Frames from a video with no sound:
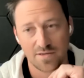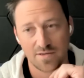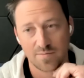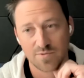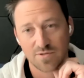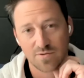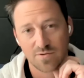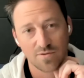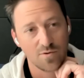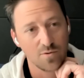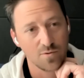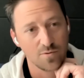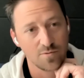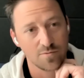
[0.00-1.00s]

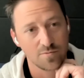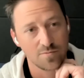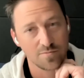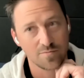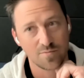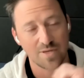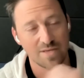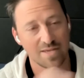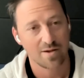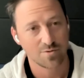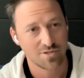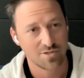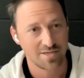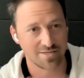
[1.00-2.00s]
So we
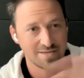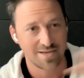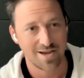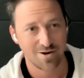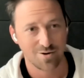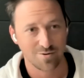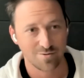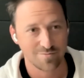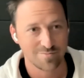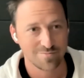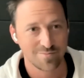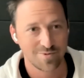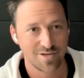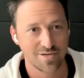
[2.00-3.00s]
couch the entire
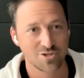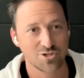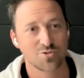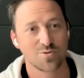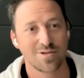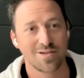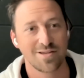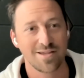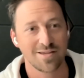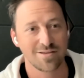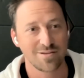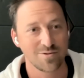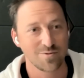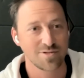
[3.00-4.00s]
industry
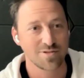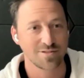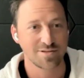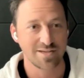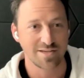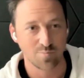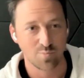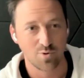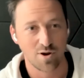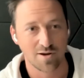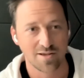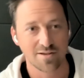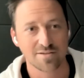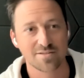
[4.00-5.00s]
in utility and
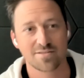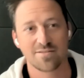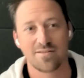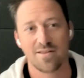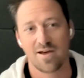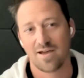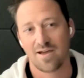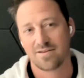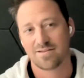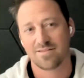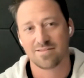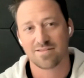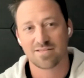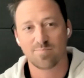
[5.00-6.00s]
products, not
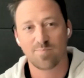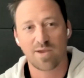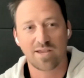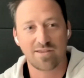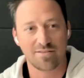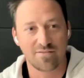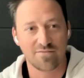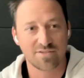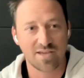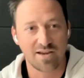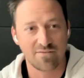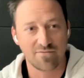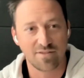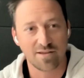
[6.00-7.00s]
in the speculative
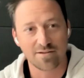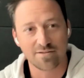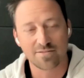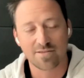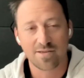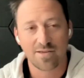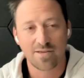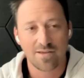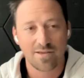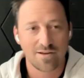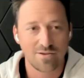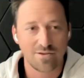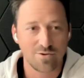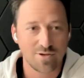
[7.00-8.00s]
side of things.
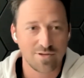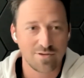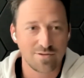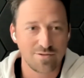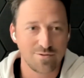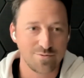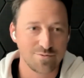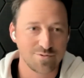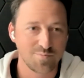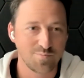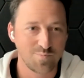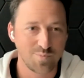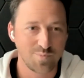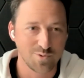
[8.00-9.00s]
Now you can use
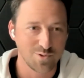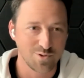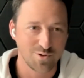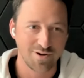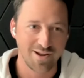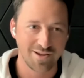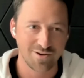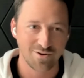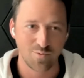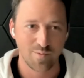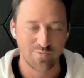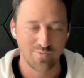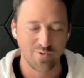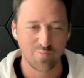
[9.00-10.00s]
Bildr and our
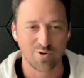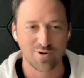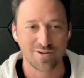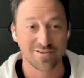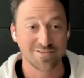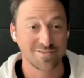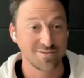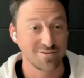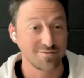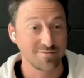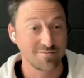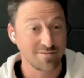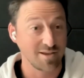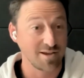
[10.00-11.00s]
Web3 products to
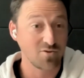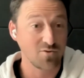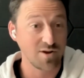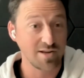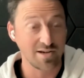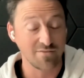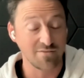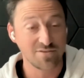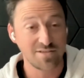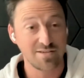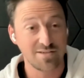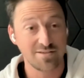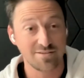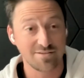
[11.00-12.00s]
create
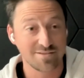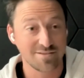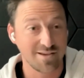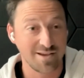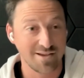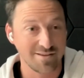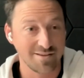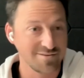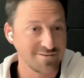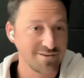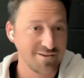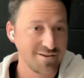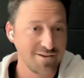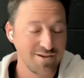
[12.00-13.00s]
NFTs and
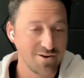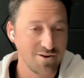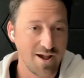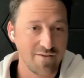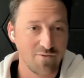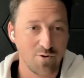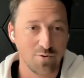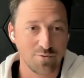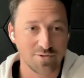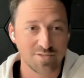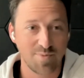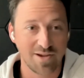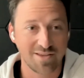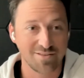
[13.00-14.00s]
have a whole
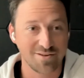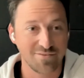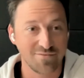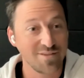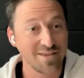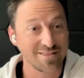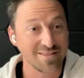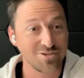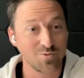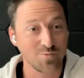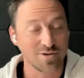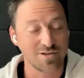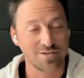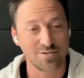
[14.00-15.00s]
speculative thing that you
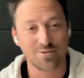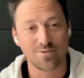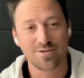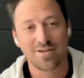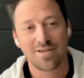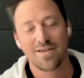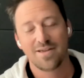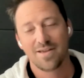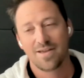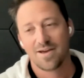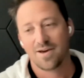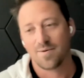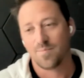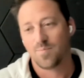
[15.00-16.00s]
want to do.
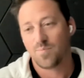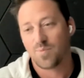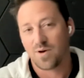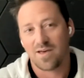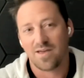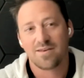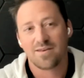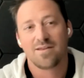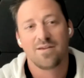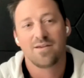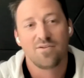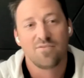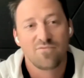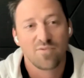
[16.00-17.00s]
But
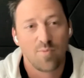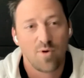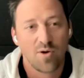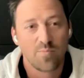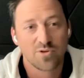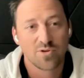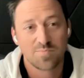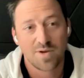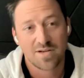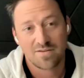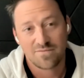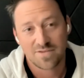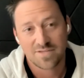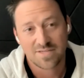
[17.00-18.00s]
from our
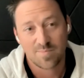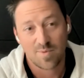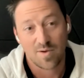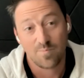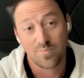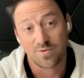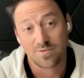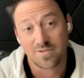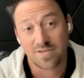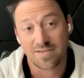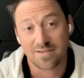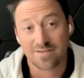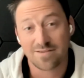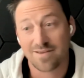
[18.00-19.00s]
perspective, this is about
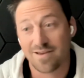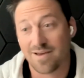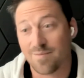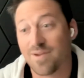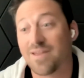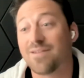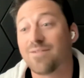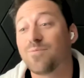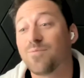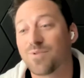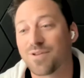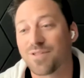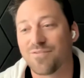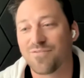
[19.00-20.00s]
building. And
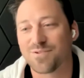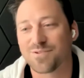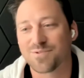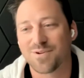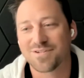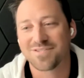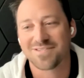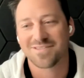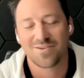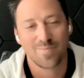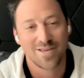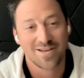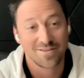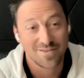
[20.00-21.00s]
one of the first questions in there
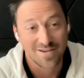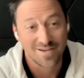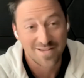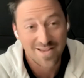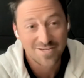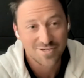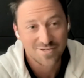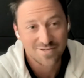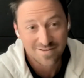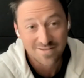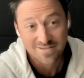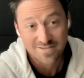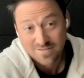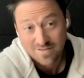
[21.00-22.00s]
about authentication
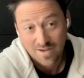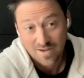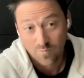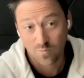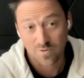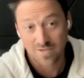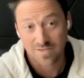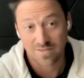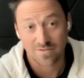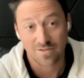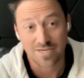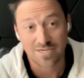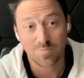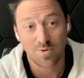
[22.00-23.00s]
is really the
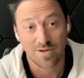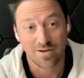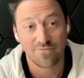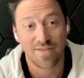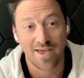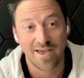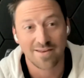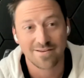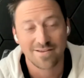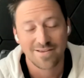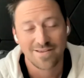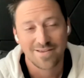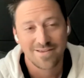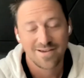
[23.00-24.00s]
linchpin of that.
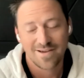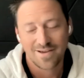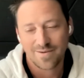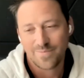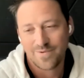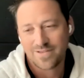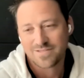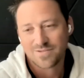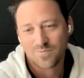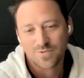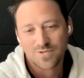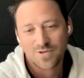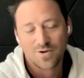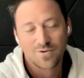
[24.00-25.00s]
And so
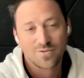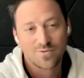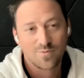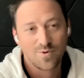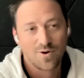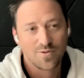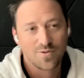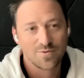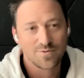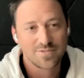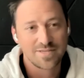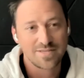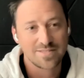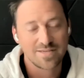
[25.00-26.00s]
we'll talk through all
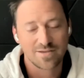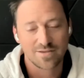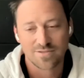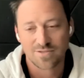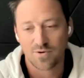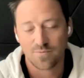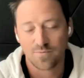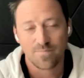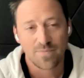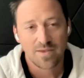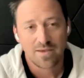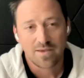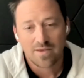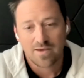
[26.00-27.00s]
those details. So
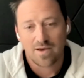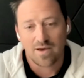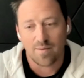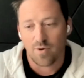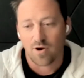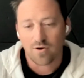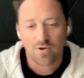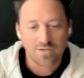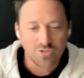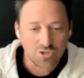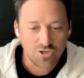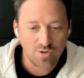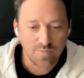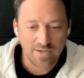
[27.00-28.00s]
I'll go ahead and
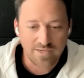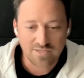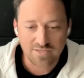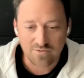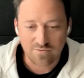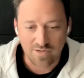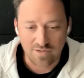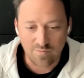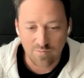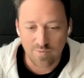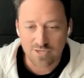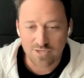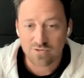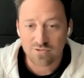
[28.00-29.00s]
show my screen. We'll
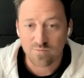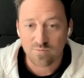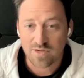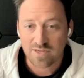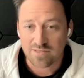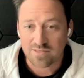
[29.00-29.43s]
make sure we can